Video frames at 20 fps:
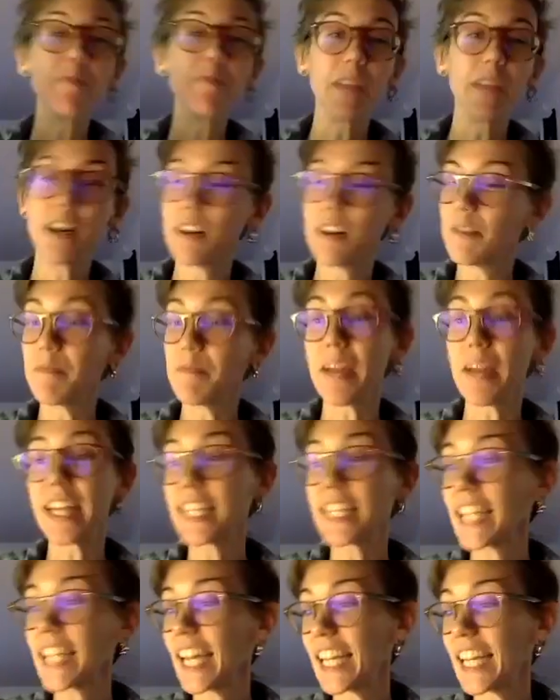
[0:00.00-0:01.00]
uh,
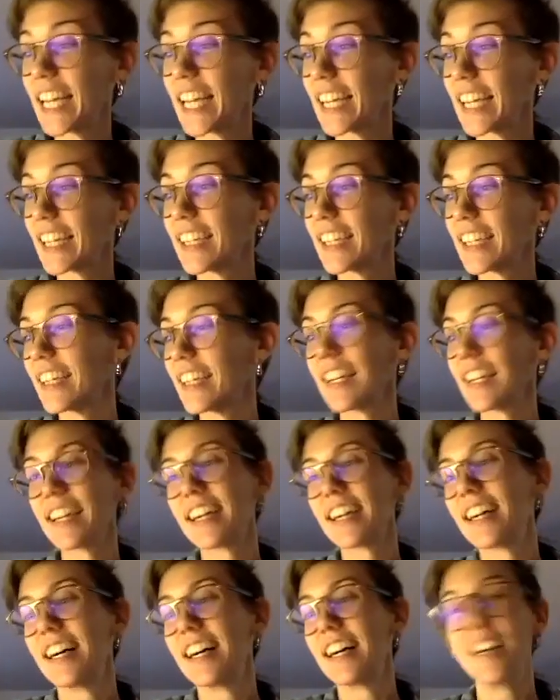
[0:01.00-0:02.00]
yeah.
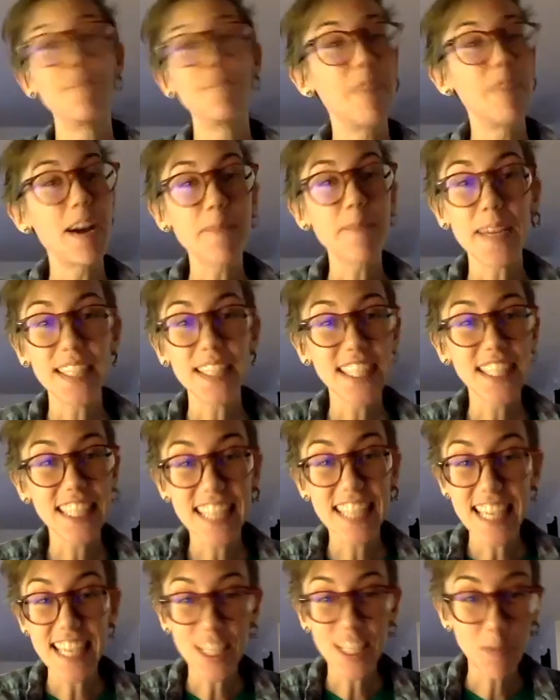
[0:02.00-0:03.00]
my basic
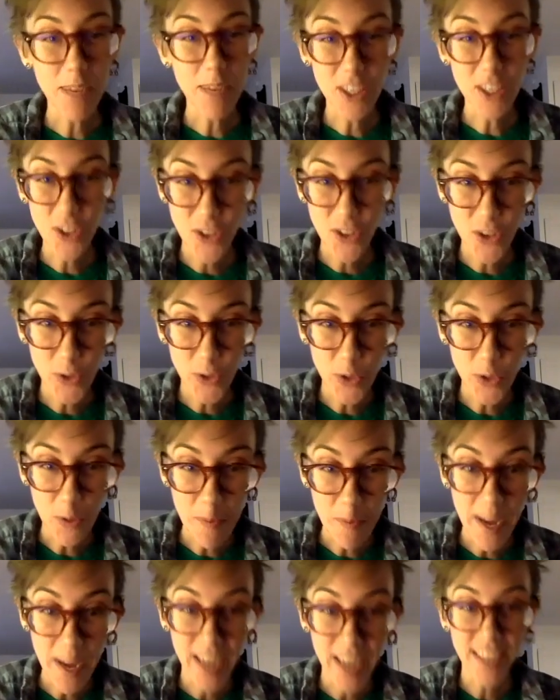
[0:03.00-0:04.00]
needs, make sure those are
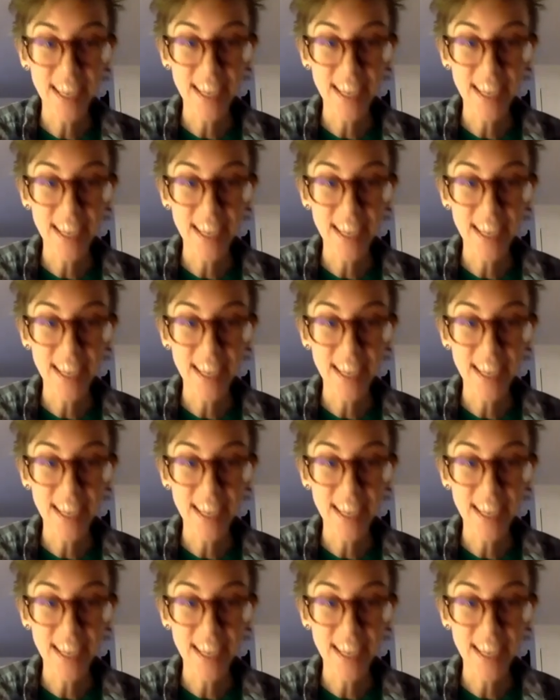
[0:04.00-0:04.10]
met,